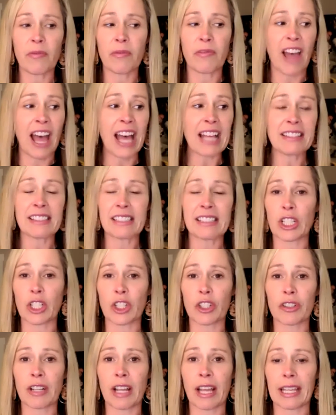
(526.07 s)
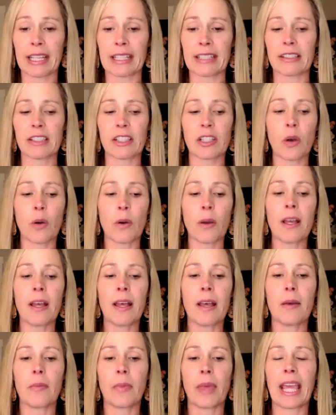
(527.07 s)
fats in your diet. So
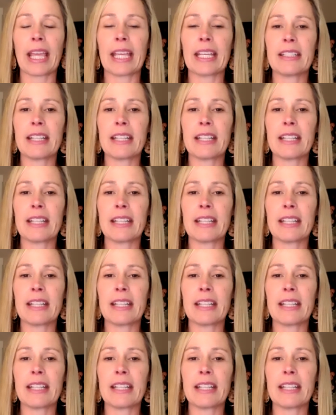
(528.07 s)
paying